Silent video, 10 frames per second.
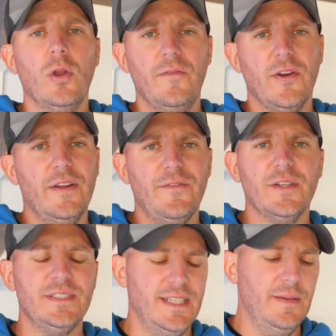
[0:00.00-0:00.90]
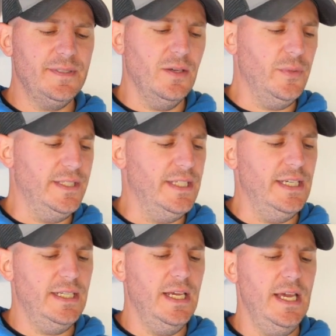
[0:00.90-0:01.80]
One of the very first steps that we
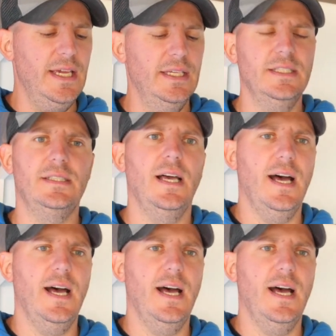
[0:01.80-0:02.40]
did is